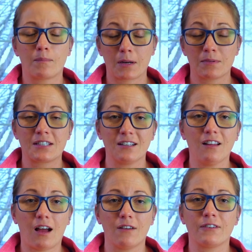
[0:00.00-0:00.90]
But I'm still
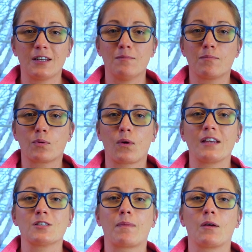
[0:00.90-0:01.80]
often
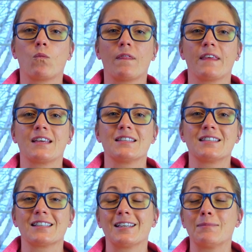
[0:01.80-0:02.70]
impressed by what they can
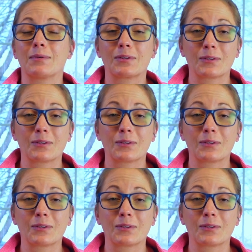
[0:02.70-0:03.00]
sleep